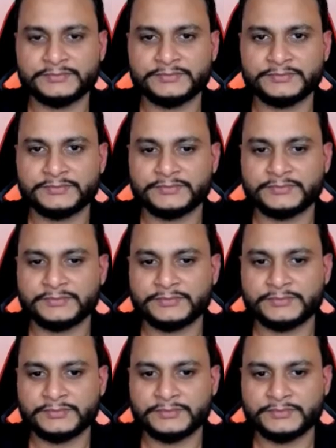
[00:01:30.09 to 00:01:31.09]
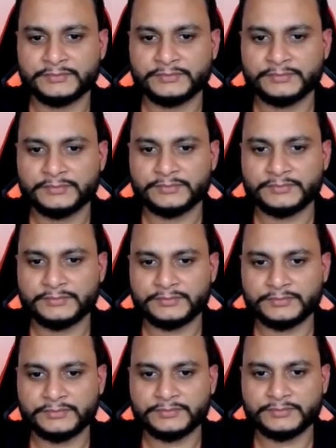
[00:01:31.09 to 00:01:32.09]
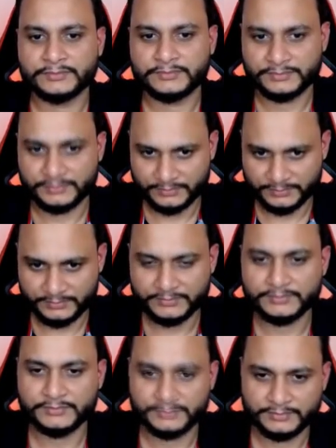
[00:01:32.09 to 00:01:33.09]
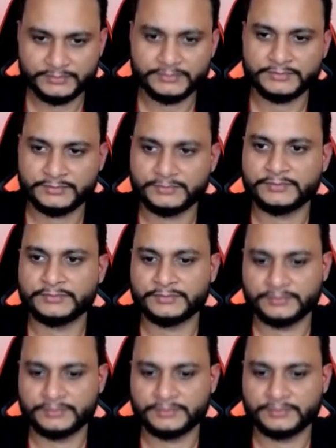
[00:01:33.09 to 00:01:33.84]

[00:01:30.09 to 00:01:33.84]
(silent)